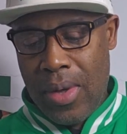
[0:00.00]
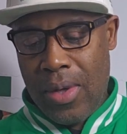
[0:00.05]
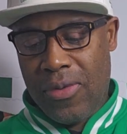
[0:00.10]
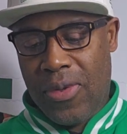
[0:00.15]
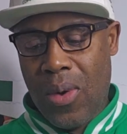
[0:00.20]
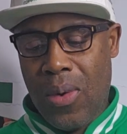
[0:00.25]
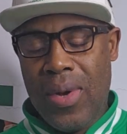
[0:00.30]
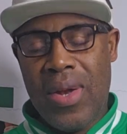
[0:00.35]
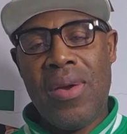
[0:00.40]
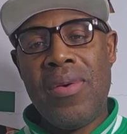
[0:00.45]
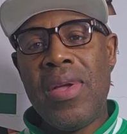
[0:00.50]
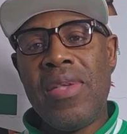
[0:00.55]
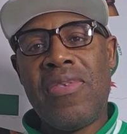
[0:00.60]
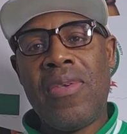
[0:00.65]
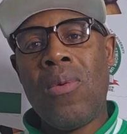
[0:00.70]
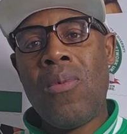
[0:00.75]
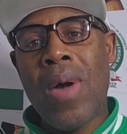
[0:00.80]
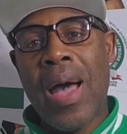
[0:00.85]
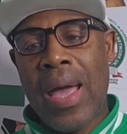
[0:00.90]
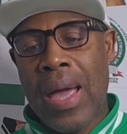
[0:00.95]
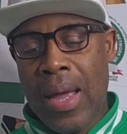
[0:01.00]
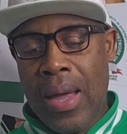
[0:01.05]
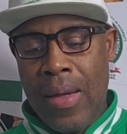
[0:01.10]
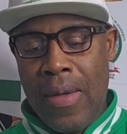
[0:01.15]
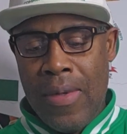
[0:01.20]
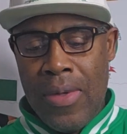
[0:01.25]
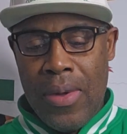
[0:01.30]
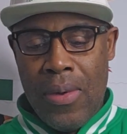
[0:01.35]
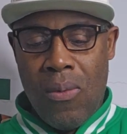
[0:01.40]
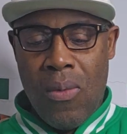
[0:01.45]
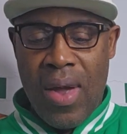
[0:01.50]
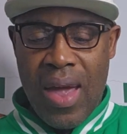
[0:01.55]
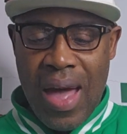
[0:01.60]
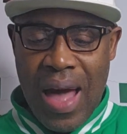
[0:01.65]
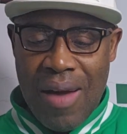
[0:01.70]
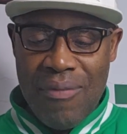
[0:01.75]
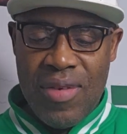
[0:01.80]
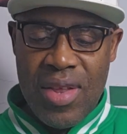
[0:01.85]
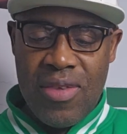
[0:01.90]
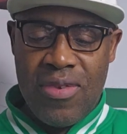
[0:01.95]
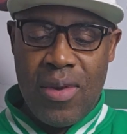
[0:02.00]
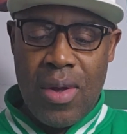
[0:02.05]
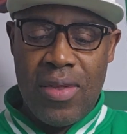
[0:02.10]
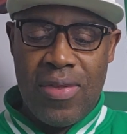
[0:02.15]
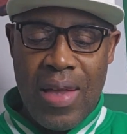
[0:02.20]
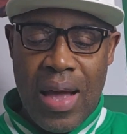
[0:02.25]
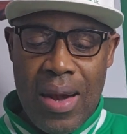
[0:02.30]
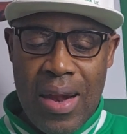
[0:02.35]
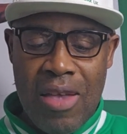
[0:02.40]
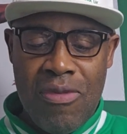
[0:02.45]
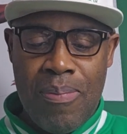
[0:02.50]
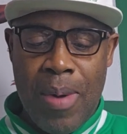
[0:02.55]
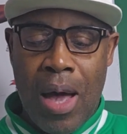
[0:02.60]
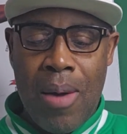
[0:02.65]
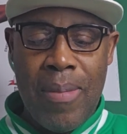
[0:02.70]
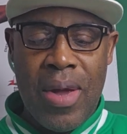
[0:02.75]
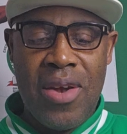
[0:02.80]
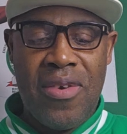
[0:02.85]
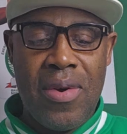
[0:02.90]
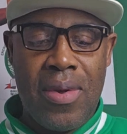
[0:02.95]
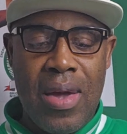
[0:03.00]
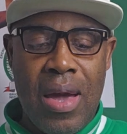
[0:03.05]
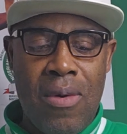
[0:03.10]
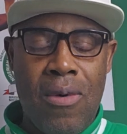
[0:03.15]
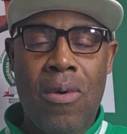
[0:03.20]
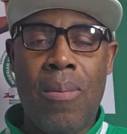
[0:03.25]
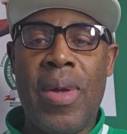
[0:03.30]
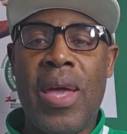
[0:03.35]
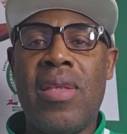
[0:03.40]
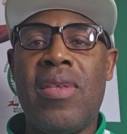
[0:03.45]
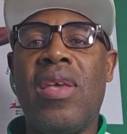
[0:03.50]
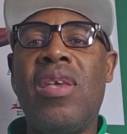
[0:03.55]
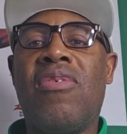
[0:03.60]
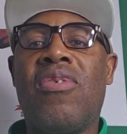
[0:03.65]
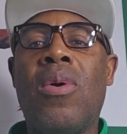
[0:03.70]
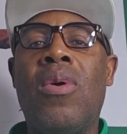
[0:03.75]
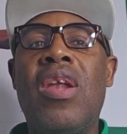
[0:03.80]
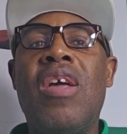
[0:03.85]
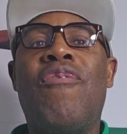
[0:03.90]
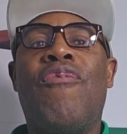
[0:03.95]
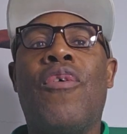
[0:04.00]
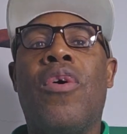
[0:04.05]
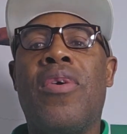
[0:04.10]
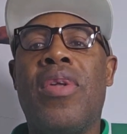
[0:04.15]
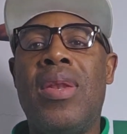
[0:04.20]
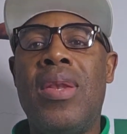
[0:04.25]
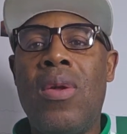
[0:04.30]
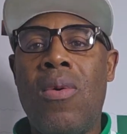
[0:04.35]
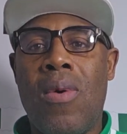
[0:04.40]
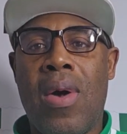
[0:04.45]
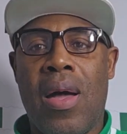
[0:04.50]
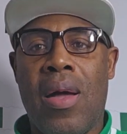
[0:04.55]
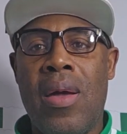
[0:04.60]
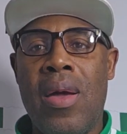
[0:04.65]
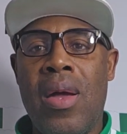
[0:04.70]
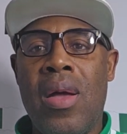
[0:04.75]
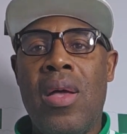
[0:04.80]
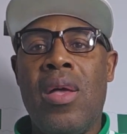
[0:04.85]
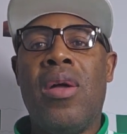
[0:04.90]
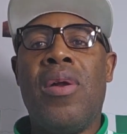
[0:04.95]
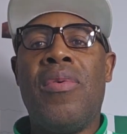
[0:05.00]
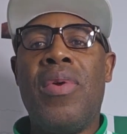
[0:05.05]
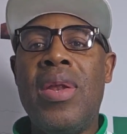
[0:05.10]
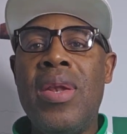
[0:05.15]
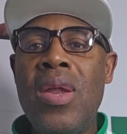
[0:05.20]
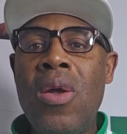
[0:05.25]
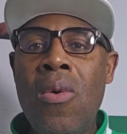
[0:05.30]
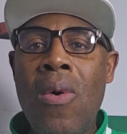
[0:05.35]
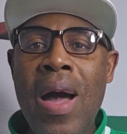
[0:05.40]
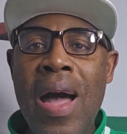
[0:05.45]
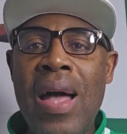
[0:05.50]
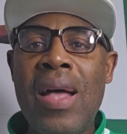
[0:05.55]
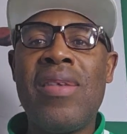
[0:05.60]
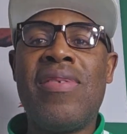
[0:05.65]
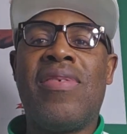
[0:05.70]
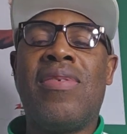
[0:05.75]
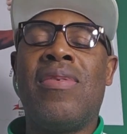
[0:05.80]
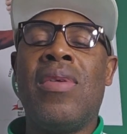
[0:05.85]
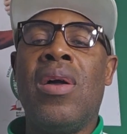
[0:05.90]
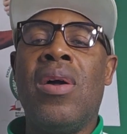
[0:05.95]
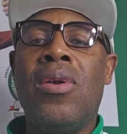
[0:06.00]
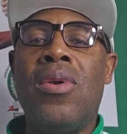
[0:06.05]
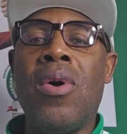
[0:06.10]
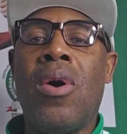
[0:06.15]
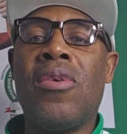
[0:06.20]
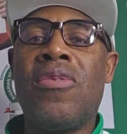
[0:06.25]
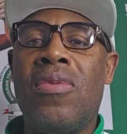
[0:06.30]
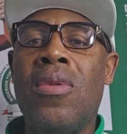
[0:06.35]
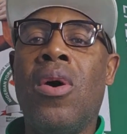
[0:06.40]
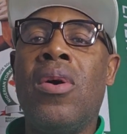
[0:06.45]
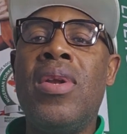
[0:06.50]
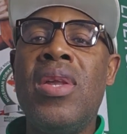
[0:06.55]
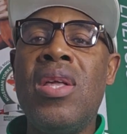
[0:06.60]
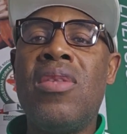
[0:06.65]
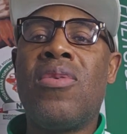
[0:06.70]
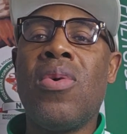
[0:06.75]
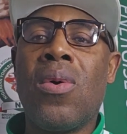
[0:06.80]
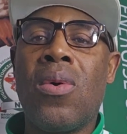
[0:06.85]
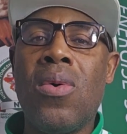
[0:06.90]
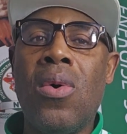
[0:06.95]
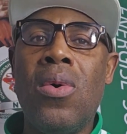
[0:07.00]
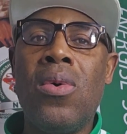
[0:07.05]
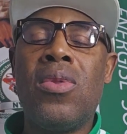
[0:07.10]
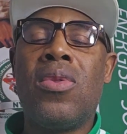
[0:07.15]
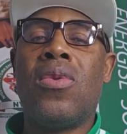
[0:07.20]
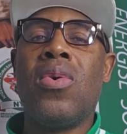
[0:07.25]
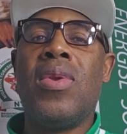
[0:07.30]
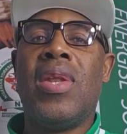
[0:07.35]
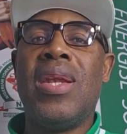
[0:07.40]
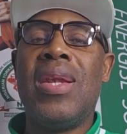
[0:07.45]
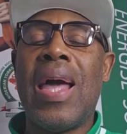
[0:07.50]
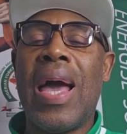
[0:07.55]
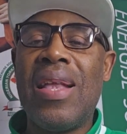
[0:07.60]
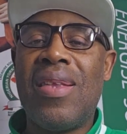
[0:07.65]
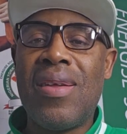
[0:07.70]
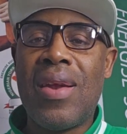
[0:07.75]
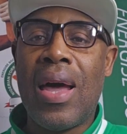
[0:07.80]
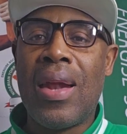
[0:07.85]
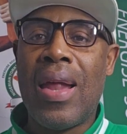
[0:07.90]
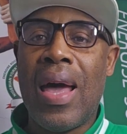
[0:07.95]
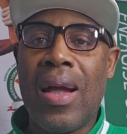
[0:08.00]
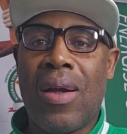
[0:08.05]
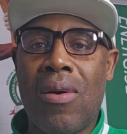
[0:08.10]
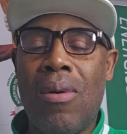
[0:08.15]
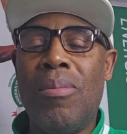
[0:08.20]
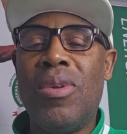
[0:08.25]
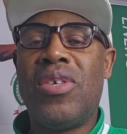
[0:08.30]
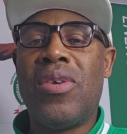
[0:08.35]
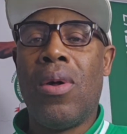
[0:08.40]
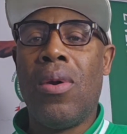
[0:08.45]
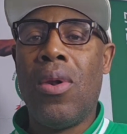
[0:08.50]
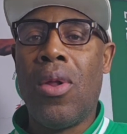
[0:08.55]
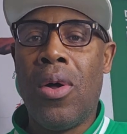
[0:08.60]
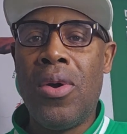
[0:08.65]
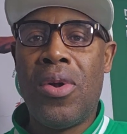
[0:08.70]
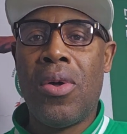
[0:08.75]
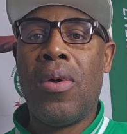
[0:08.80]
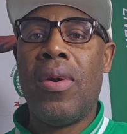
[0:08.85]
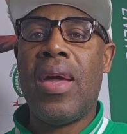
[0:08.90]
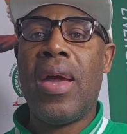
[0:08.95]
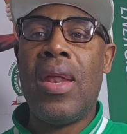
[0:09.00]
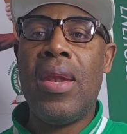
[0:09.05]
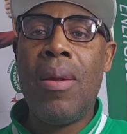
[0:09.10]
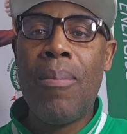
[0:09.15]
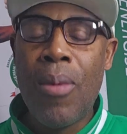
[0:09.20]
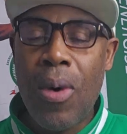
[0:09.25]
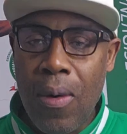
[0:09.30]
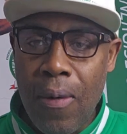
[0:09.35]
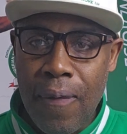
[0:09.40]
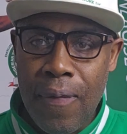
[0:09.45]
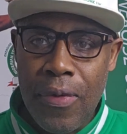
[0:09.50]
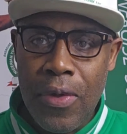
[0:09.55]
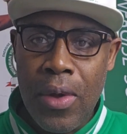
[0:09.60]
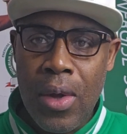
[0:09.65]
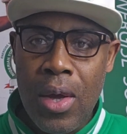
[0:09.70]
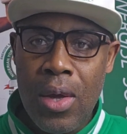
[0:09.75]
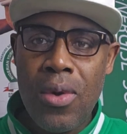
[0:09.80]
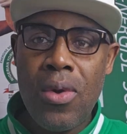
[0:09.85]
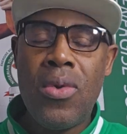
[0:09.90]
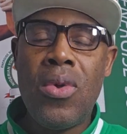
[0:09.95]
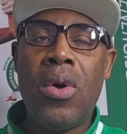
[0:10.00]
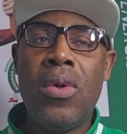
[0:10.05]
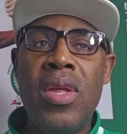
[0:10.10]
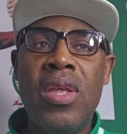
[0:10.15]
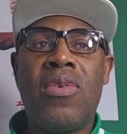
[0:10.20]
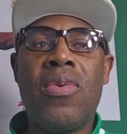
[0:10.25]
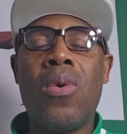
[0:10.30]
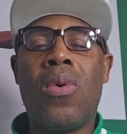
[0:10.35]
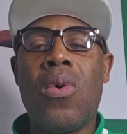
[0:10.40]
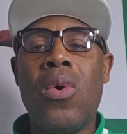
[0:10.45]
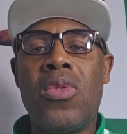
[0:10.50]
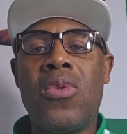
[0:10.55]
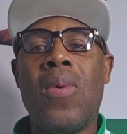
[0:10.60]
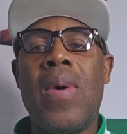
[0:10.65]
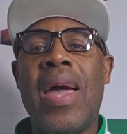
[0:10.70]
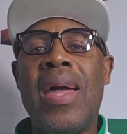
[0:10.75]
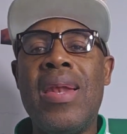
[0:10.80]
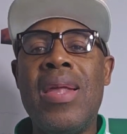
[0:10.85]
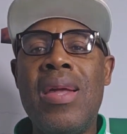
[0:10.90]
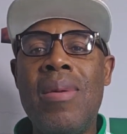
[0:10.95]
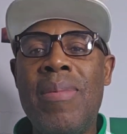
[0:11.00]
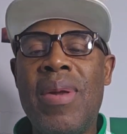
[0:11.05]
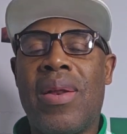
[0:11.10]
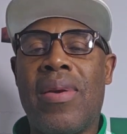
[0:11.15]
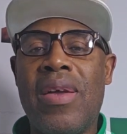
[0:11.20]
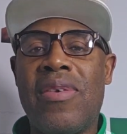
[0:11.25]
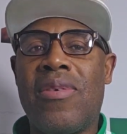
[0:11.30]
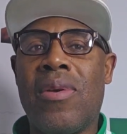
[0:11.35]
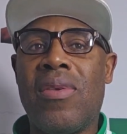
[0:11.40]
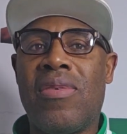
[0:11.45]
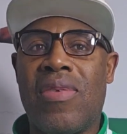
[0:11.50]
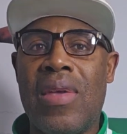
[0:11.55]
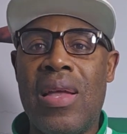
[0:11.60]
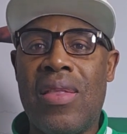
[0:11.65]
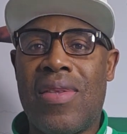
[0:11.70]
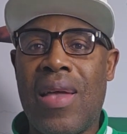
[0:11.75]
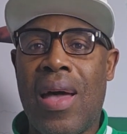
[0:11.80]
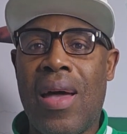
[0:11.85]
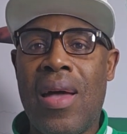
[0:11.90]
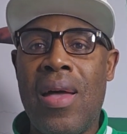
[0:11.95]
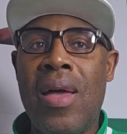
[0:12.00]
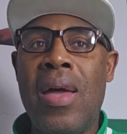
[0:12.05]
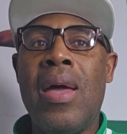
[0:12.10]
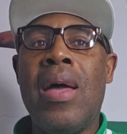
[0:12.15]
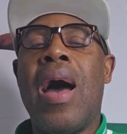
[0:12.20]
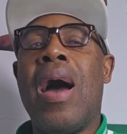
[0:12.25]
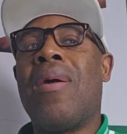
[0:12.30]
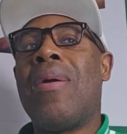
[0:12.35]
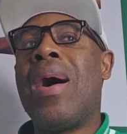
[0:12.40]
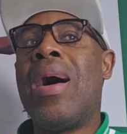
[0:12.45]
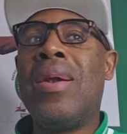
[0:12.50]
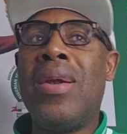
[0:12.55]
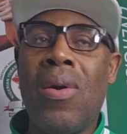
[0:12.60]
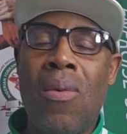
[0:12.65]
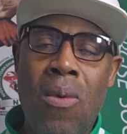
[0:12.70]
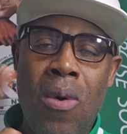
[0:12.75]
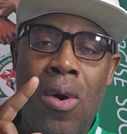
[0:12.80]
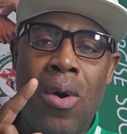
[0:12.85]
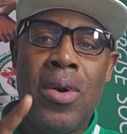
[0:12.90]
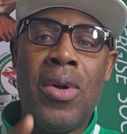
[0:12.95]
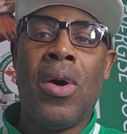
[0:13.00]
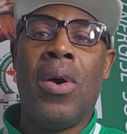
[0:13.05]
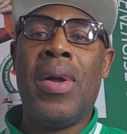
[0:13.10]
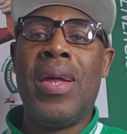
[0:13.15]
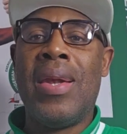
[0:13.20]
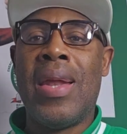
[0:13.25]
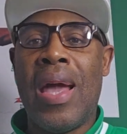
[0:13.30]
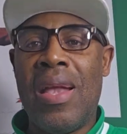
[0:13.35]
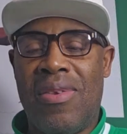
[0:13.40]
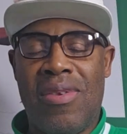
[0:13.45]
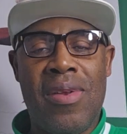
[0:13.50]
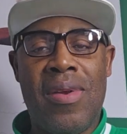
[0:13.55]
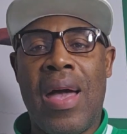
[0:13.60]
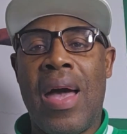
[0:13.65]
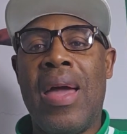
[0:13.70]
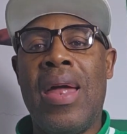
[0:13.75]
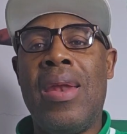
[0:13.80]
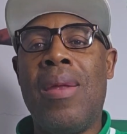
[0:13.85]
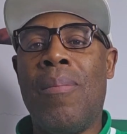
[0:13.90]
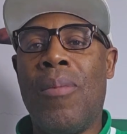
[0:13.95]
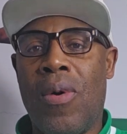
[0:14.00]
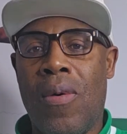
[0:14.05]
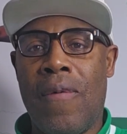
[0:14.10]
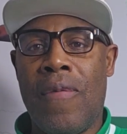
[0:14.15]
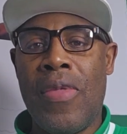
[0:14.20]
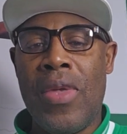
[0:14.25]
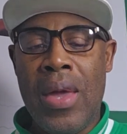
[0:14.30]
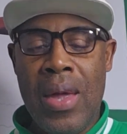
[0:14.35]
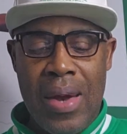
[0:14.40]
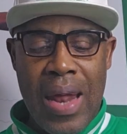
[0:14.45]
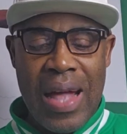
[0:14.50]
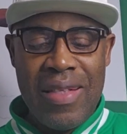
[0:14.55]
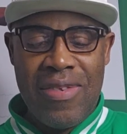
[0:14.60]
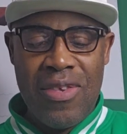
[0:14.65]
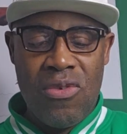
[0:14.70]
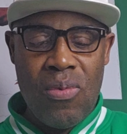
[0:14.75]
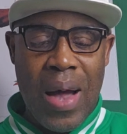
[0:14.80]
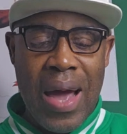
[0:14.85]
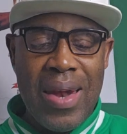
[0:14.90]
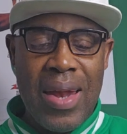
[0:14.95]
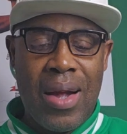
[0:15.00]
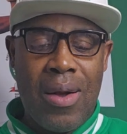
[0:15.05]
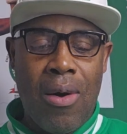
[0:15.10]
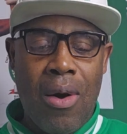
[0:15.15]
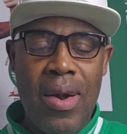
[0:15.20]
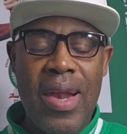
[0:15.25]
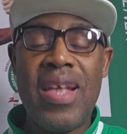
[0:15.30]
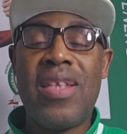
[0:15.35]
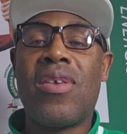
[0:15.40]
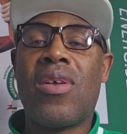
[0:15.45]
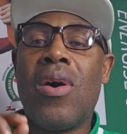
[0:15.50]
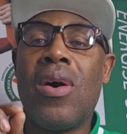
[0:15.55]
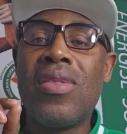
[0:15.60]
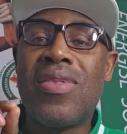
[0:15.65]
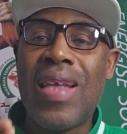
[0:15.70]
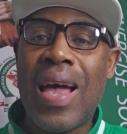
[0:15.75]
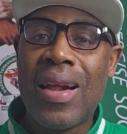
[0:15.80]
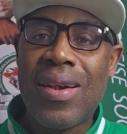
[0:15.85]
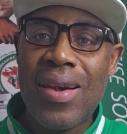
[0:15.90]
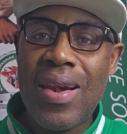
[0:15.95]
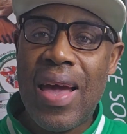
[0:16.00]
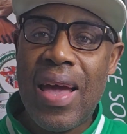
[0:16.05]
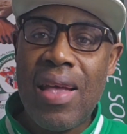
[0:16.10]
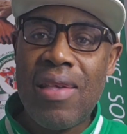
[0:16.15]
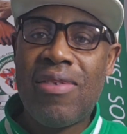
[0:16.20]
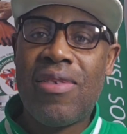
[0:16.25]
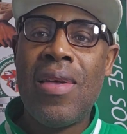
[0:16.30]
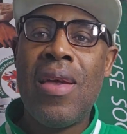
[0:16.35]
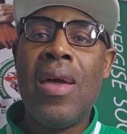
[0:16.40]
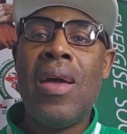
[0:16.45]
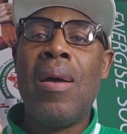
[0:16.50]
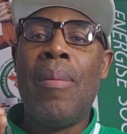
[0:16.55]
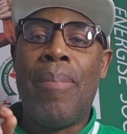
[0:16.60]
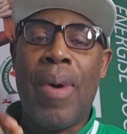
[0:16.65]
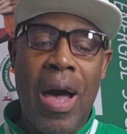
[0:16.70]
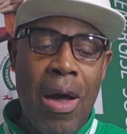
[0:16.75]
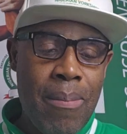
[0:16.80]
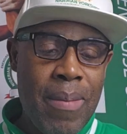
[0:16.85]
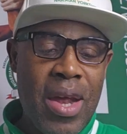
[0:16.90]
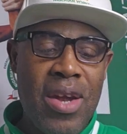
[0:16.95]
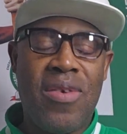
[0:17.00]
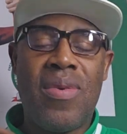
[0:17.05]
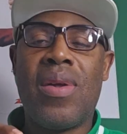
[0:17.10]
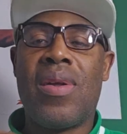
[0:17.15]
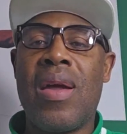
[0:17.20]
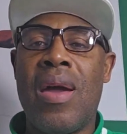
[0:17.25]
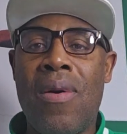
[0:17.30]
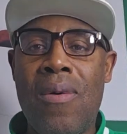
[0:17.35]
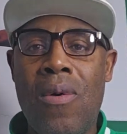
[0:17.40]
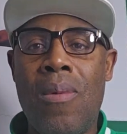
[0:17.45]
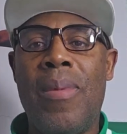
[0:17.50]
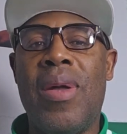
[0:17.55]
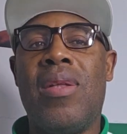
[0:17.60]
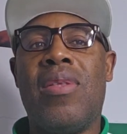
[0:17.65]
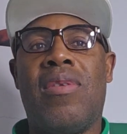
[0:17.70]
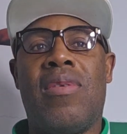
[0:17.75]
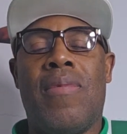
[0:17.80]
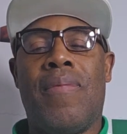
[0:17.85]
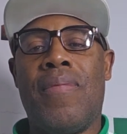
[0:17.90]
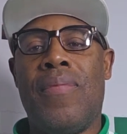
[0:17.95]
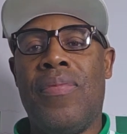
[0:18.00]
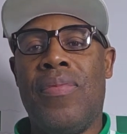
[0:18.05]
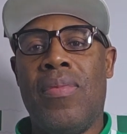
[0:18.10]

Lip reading: So the reason why we have this contactless biometric enrollment is only for renewal. Renewals does not need to go to the Nigerian High Commission, London anymore. You don't need to go to any immigration center around the world or in Nigeria anymore. That is why they call it contactless biometric enrollment.